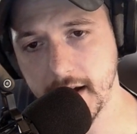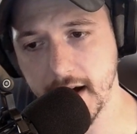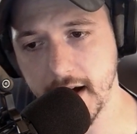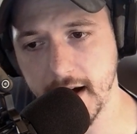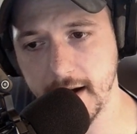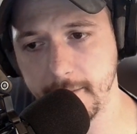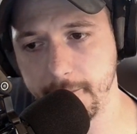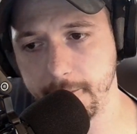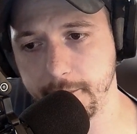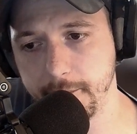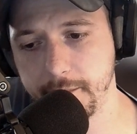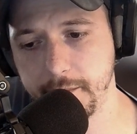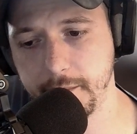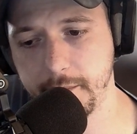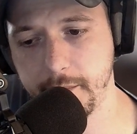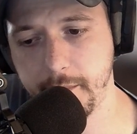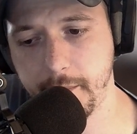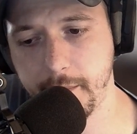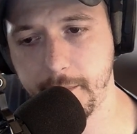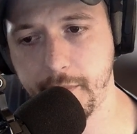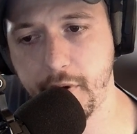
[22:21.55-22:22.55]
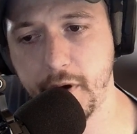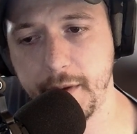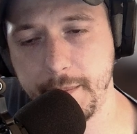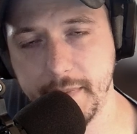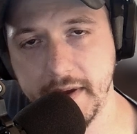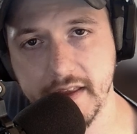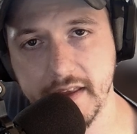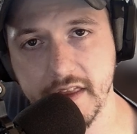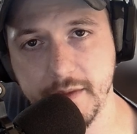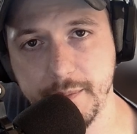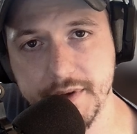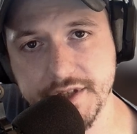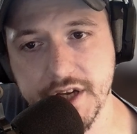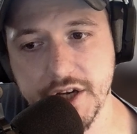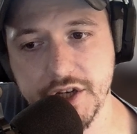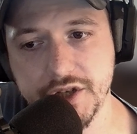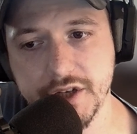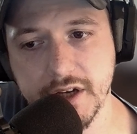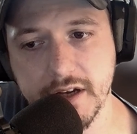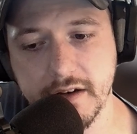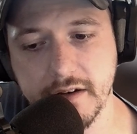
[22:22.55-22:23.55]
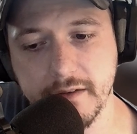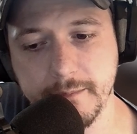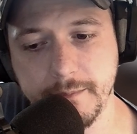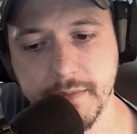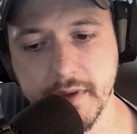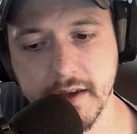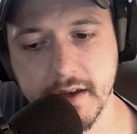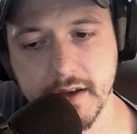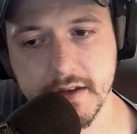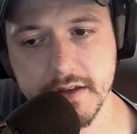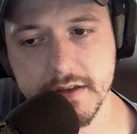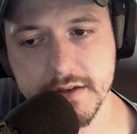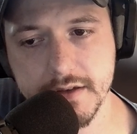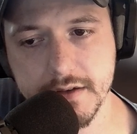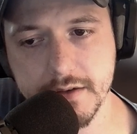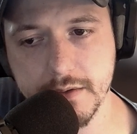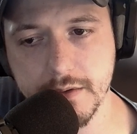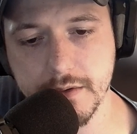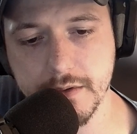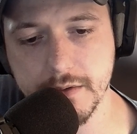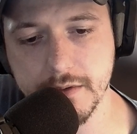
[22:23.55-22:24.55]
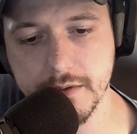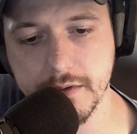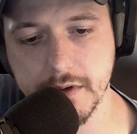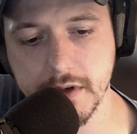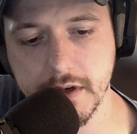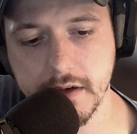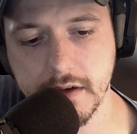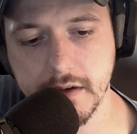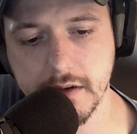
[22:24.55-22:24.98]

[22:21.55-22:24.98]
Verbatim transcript: um, put me in the position to